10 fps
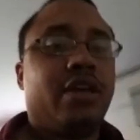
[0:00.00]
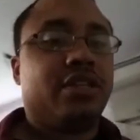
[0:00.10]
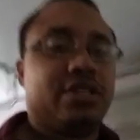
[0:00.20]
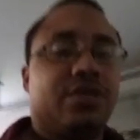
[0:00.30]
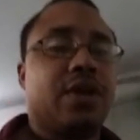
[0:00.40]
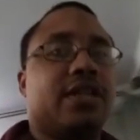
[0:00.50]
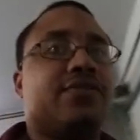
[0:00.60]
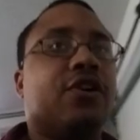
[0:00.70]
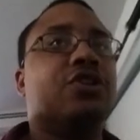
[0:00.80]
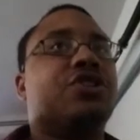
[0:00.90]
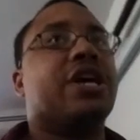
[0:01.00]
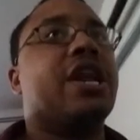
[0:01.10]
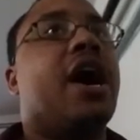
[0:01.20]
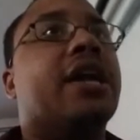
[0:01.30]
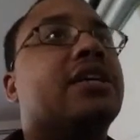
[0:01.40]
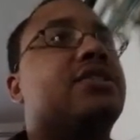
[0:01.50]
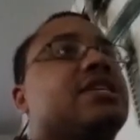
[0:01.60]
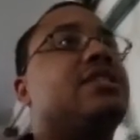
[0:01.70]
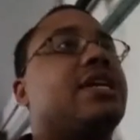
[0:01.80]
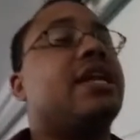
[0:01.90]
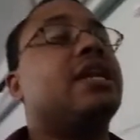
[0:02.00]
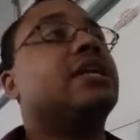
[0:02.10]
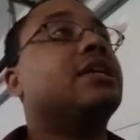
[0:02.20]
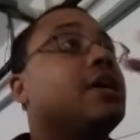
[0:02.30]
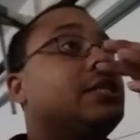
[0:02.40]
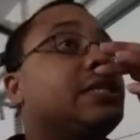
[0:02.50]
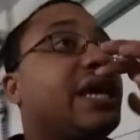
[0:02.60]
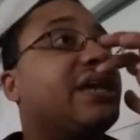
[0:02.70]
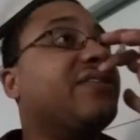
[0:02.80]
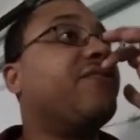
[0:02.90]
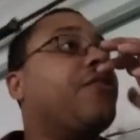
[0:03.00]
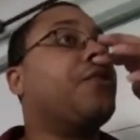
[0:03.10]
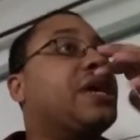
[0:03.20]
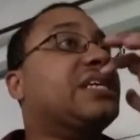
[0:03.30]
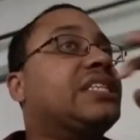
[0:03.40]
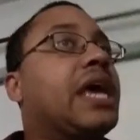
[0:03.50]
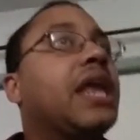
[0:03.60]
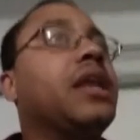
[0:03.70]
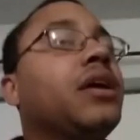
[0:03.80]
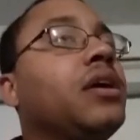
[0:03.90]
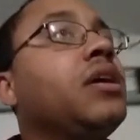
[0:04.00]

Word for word: It's just it's virtually non-existent, and it does stand for reason.